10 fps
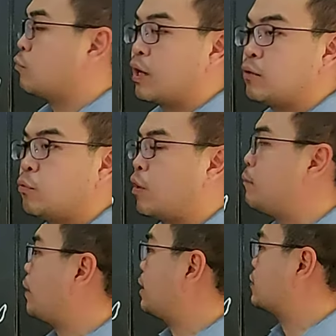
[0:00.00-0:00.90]
1.
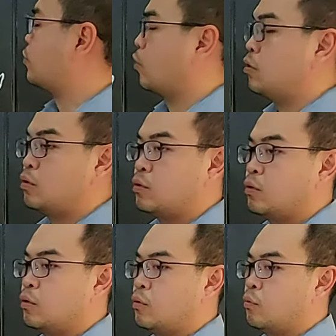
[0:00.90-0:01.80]
1 minus 4.
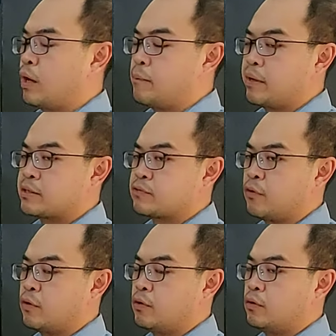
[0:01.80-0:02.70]
1 minus
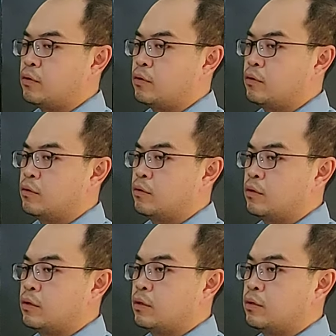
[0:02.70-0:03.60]
4.
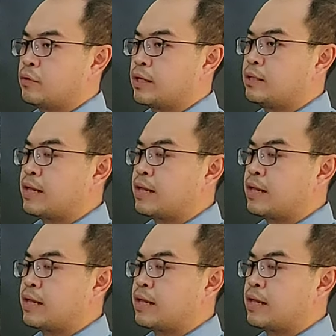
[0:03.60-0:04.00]
You're getting